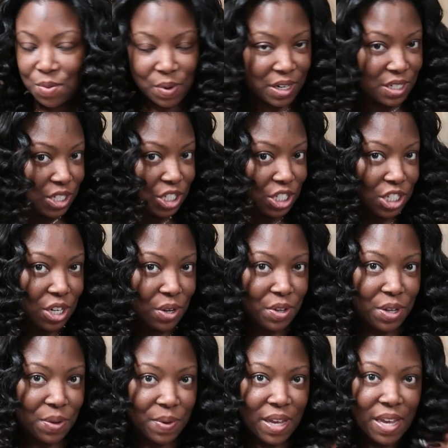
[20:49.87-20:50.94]
Wanted to show
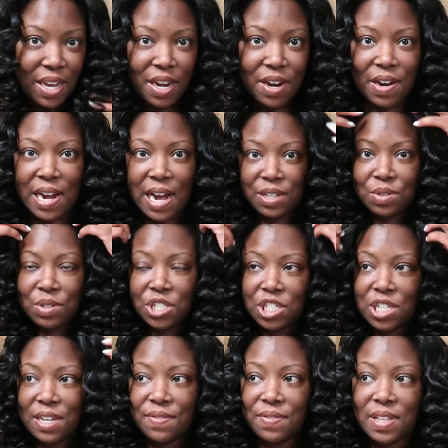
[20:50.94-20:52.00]
you here how to
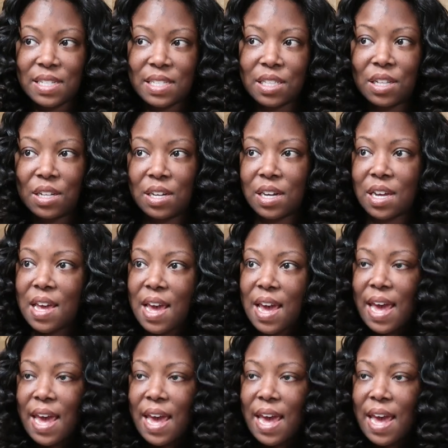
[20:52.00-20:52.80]
achieve this look